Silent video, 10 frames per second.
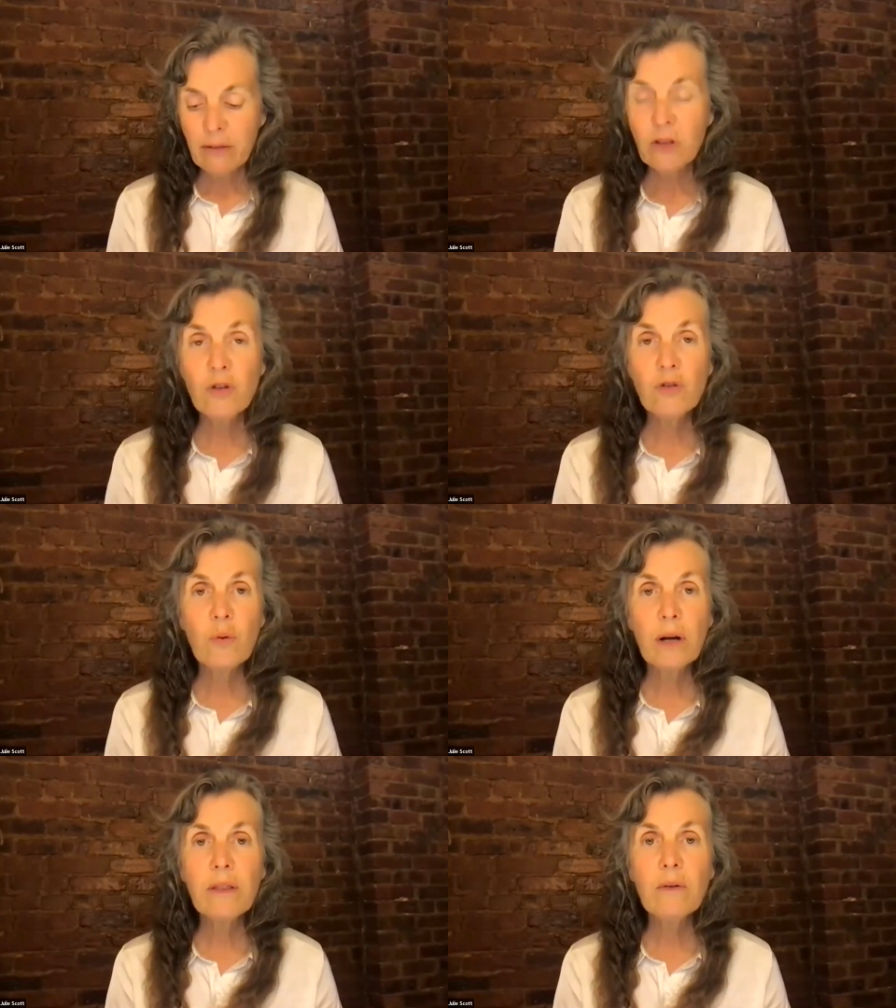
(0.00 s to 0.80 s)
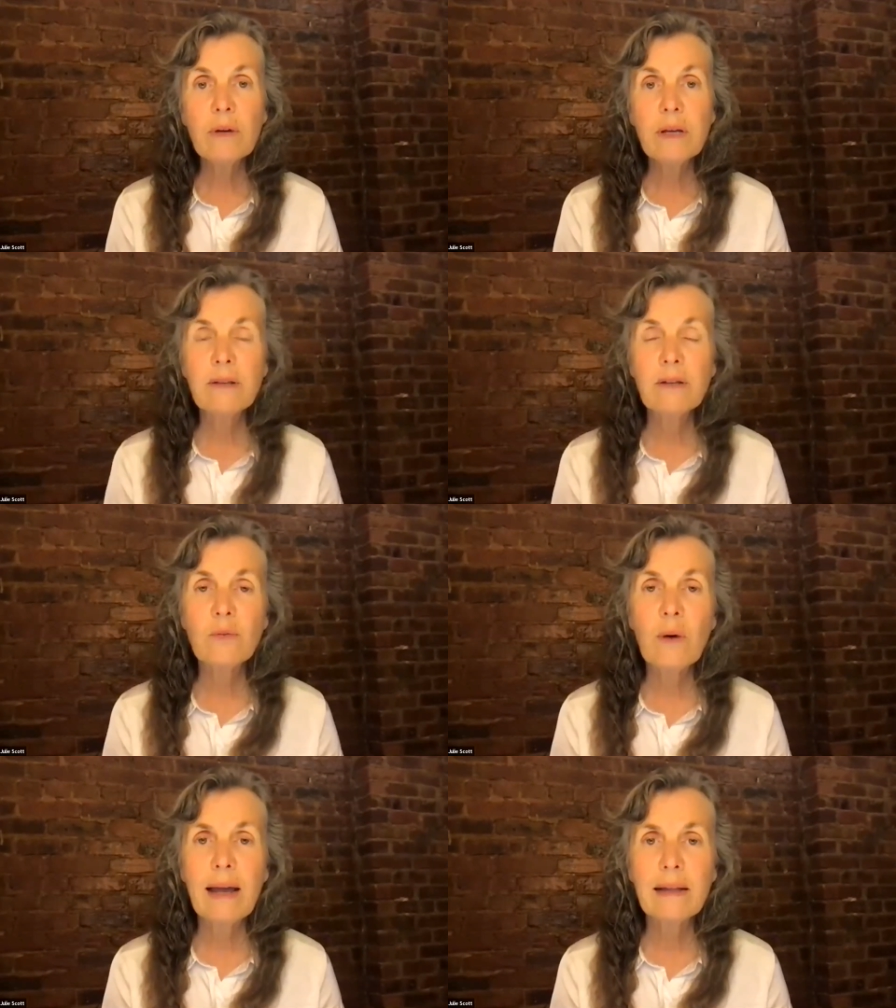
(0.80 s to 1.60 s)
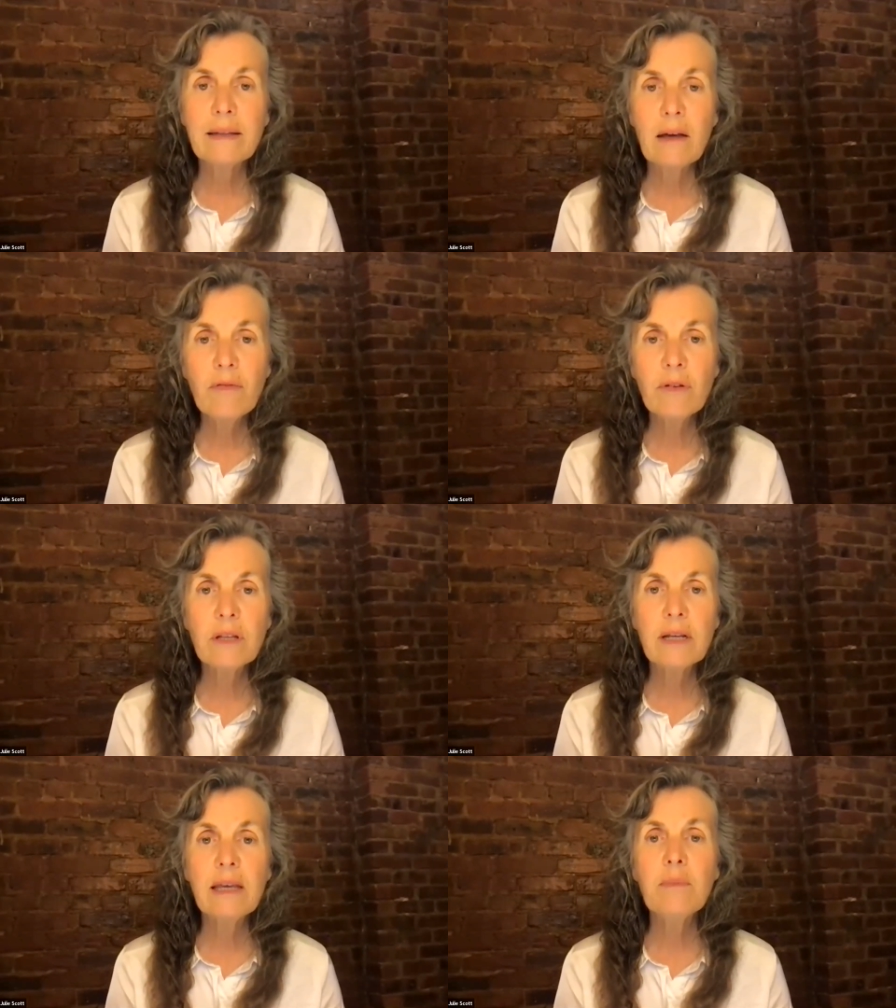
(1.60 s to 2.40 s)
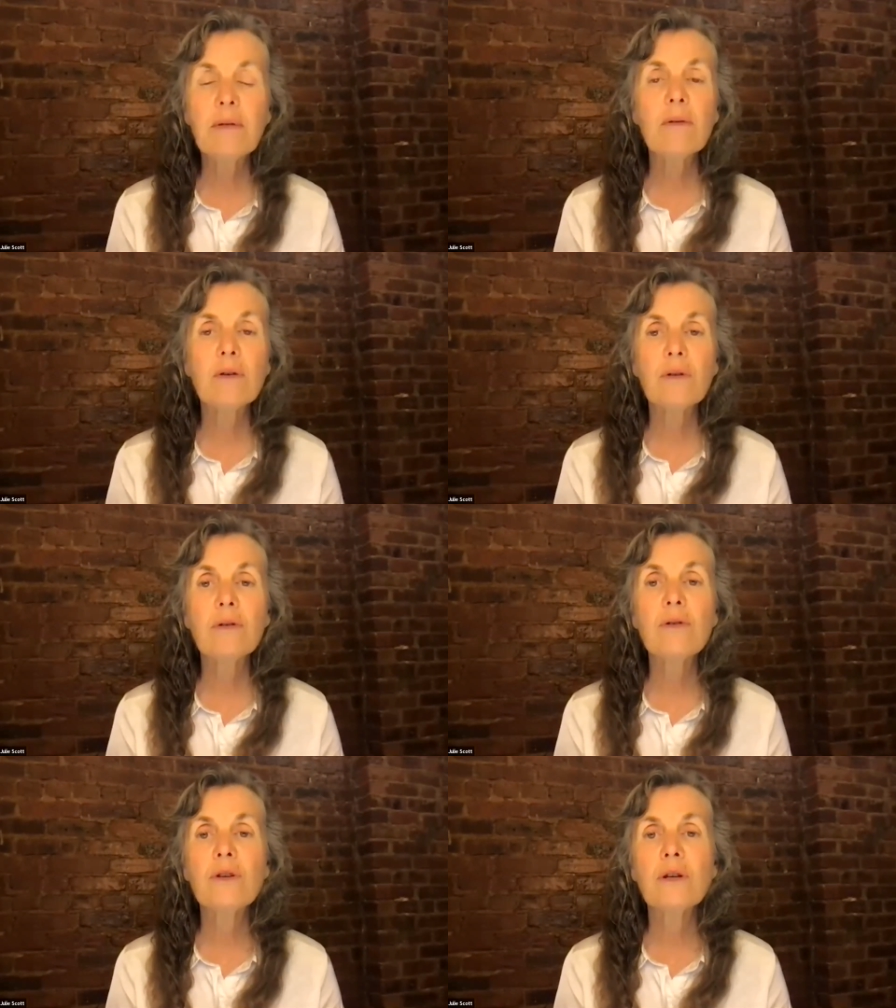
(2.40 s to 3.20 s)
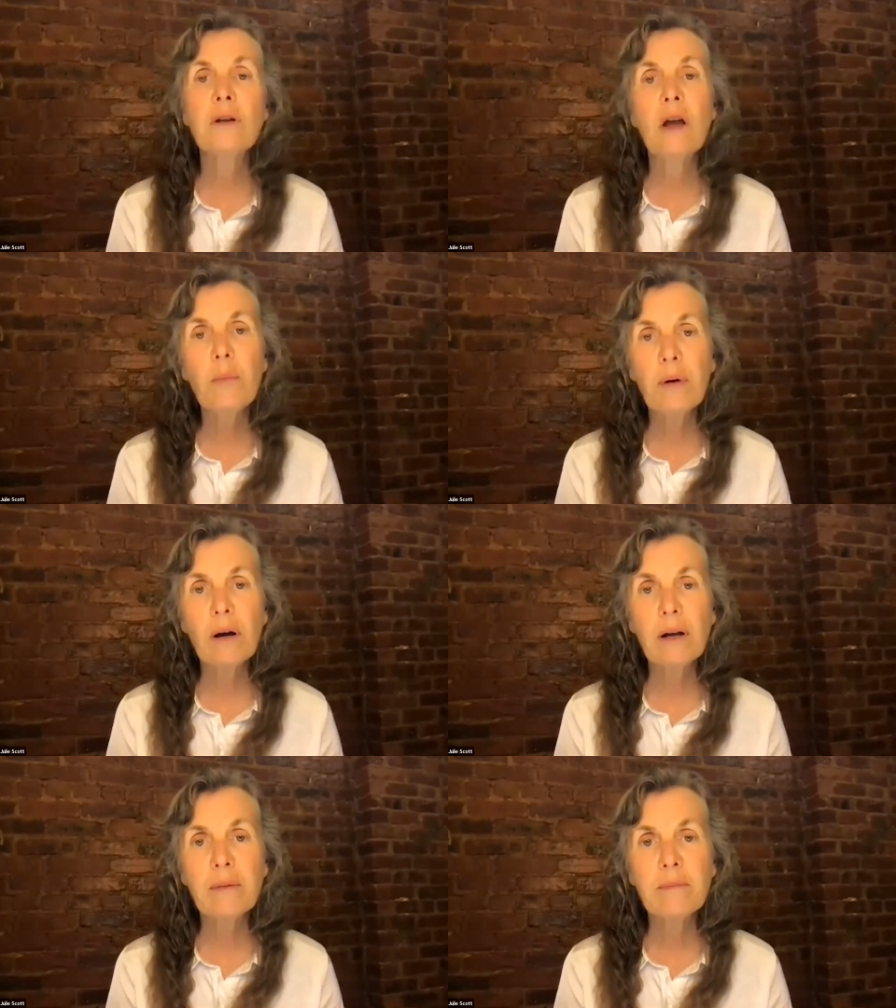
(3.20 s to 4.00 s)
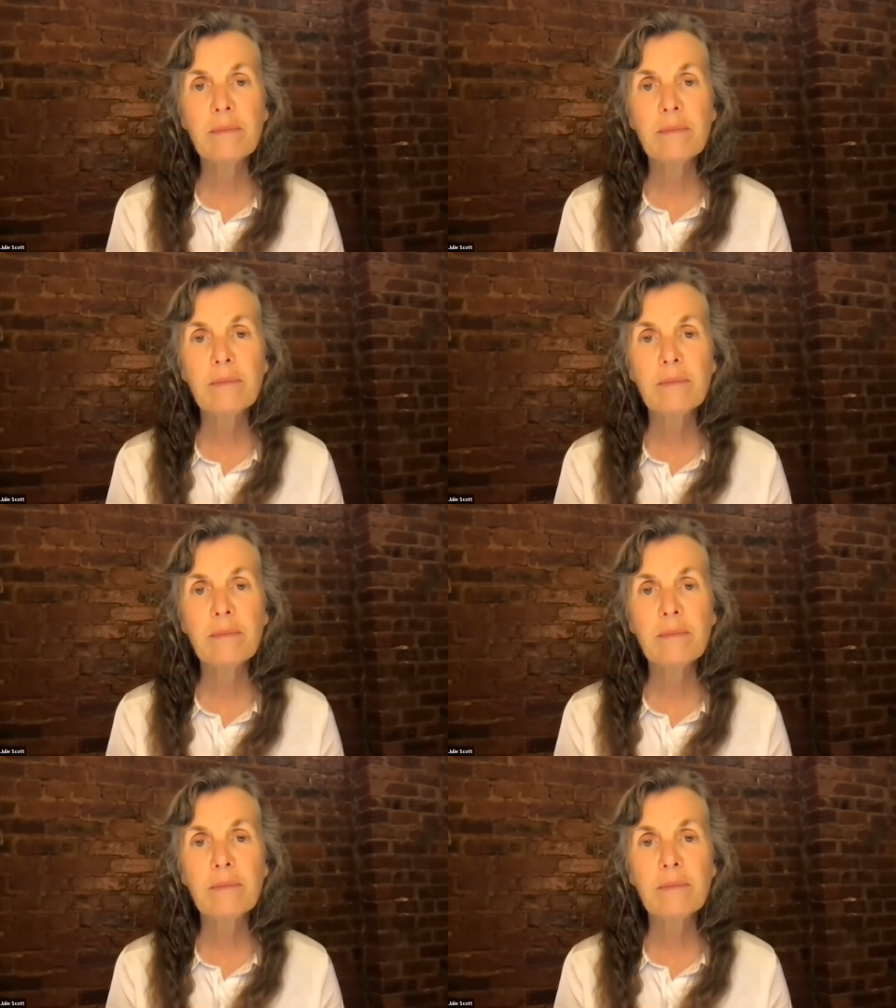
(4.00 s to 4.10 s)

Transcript: This is one of the reasons why it's helpful to keep a Rosicrucian notebook.